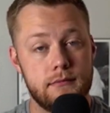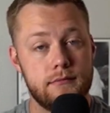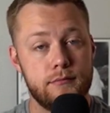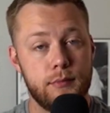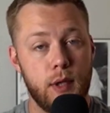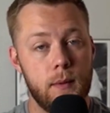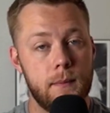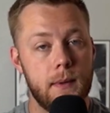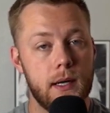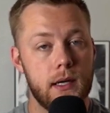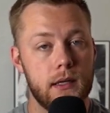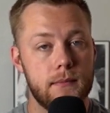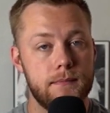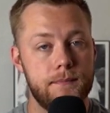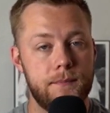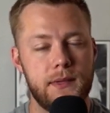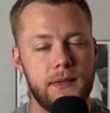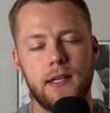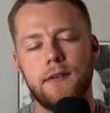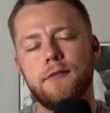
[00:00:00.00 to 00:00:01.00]
Bo Burnham,
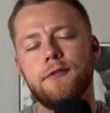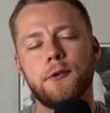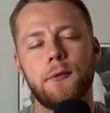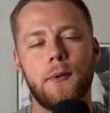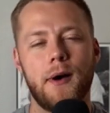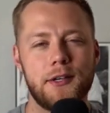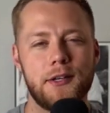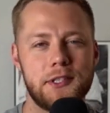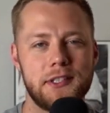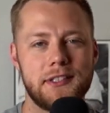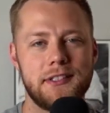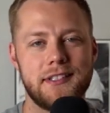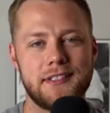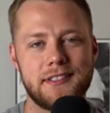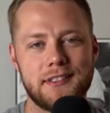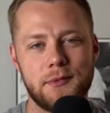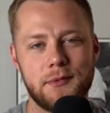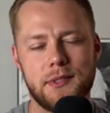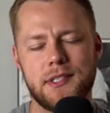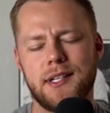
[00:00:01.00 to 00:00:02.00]
if you're watching this,
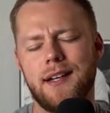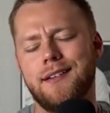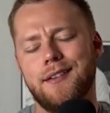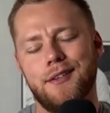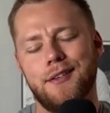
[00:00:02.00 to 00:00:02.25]
which I know